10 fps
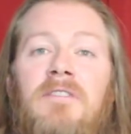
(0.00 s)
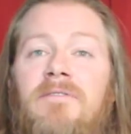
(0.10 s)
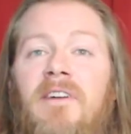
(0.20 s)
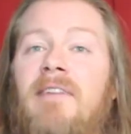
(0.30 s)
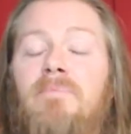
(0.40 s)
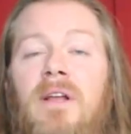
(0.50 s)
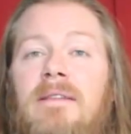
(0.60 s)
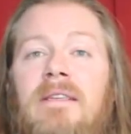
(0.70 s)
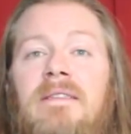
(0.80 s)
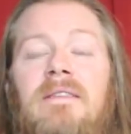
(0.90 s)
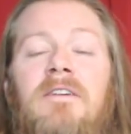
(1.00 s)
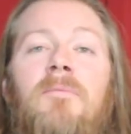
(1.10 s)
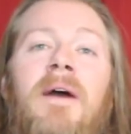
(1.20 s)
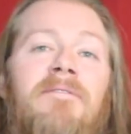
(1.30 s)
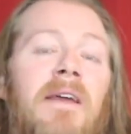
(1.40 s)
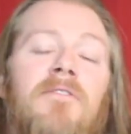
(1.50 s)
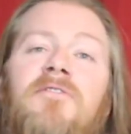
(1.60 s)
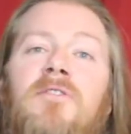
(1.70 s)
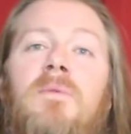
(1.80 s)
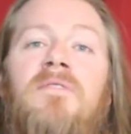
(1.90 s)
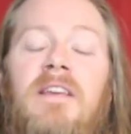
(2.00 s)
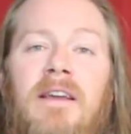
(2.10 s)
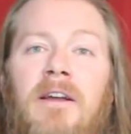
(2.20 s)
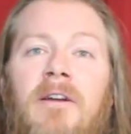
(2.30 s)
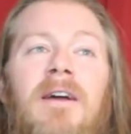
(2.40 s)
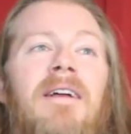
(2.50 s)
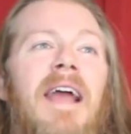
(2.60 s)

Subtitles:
Da 5 Bloods is still my favorite film of the year,